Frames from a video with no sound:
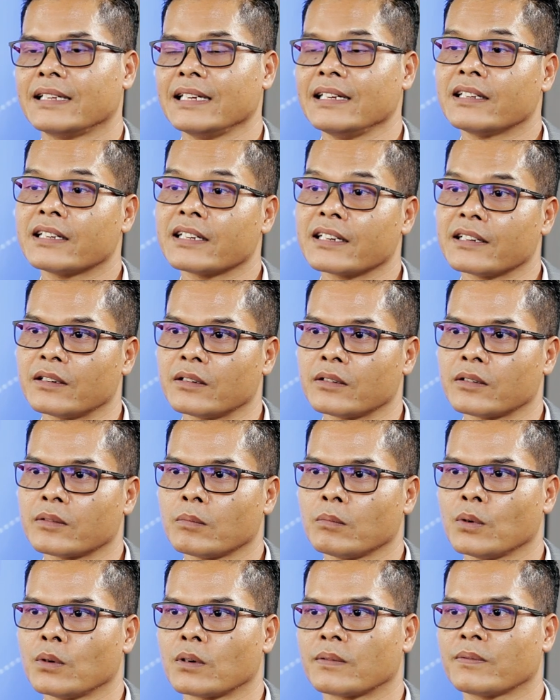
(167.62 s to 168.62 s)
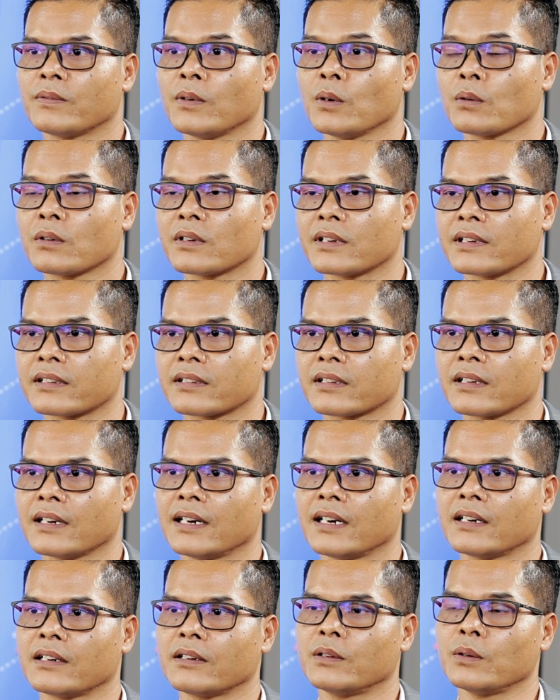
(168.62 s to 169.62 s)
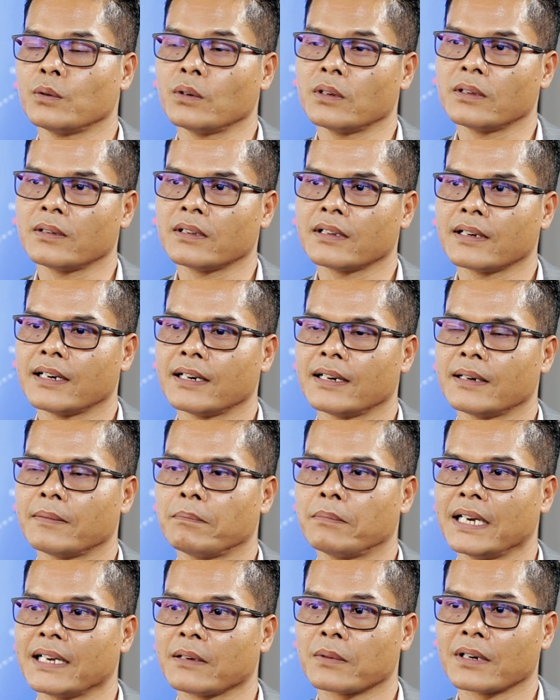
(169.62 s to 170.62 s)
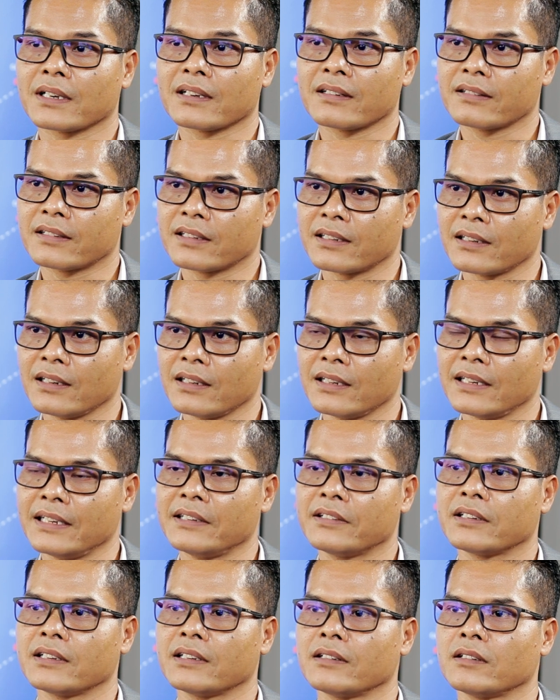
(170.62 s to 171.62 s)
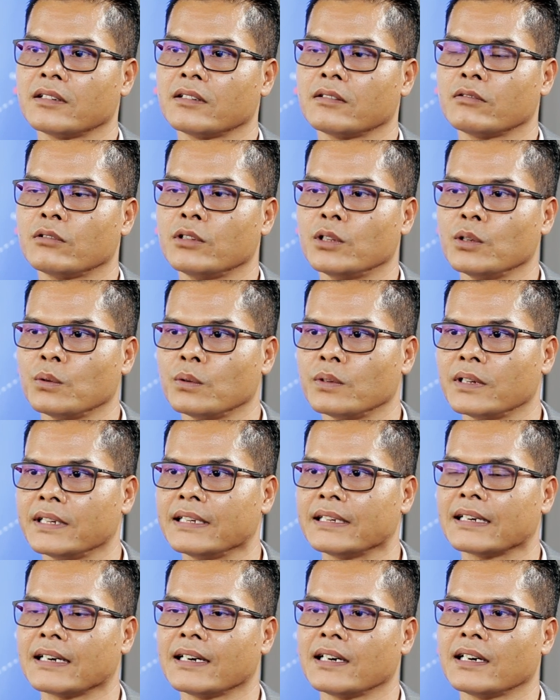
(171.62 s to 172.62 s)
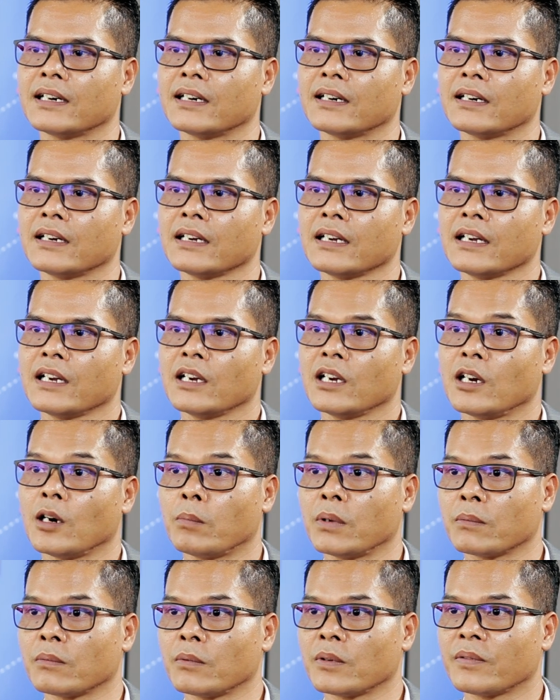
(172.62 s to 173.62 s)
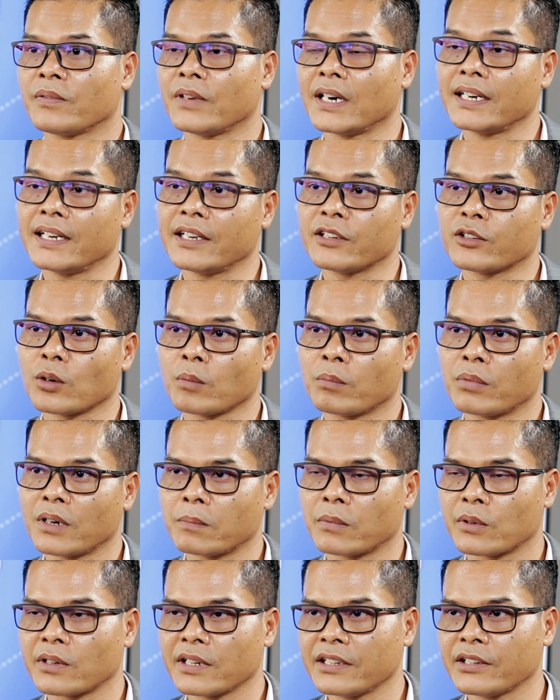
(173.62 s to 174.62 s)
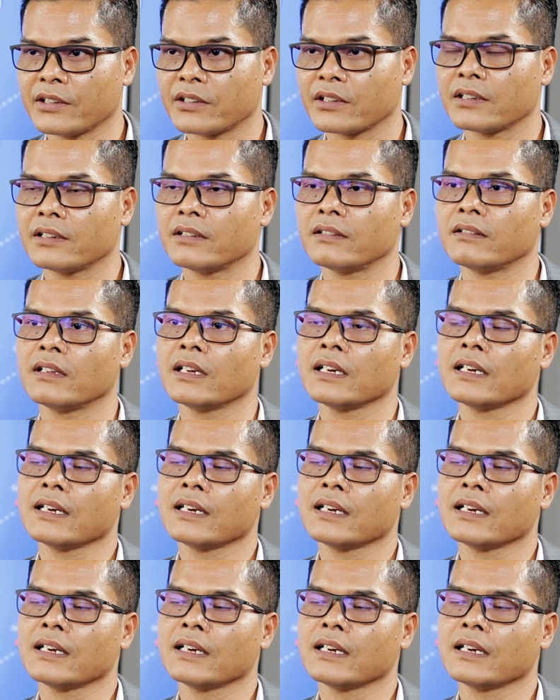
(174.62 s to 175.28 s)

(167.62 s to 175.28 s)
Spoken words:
detailed, more focused, doing bank reconciliation, helping with financial preparation,